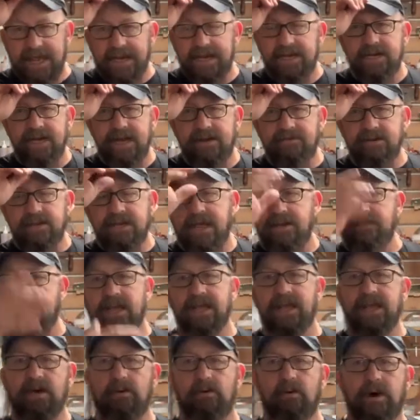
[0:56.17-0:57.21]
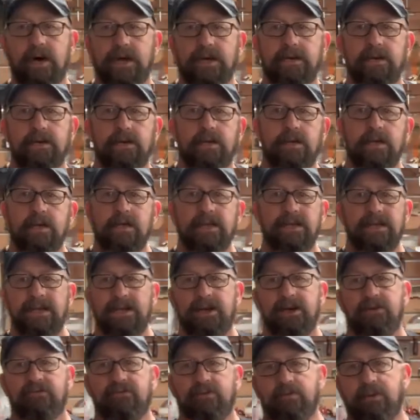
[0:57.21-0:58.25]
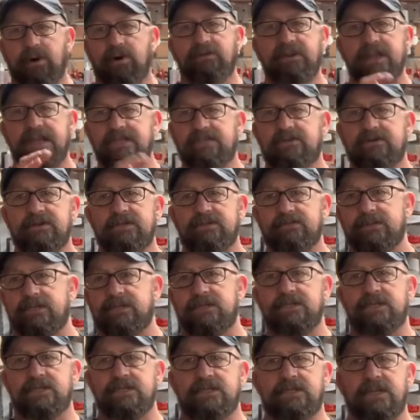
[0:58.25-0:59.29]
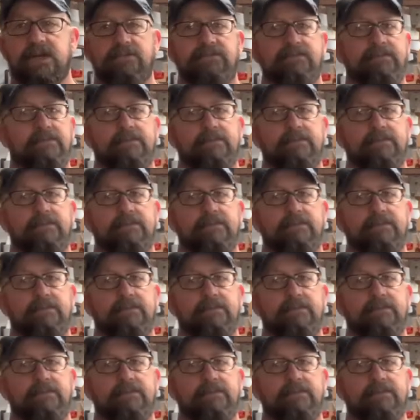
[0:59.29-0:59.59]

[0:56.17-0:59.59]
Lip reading: And every time I get one, you know, for birthdays, Christmas and stuff,